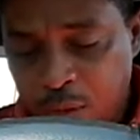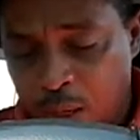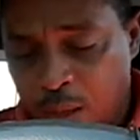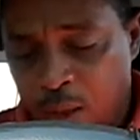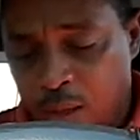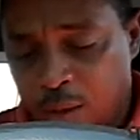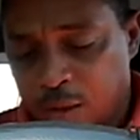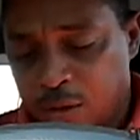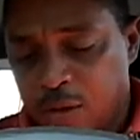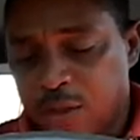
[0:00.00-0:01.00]
Now,
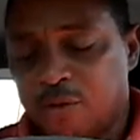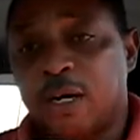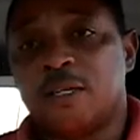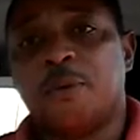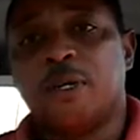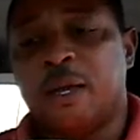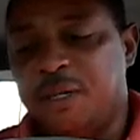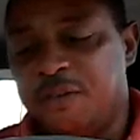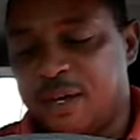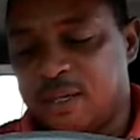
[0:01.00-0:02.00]
this this round is about
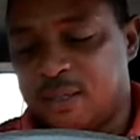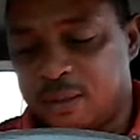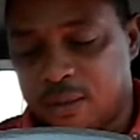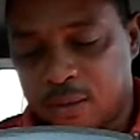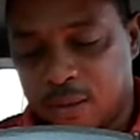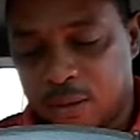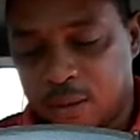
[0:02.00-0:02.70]
empty vessels.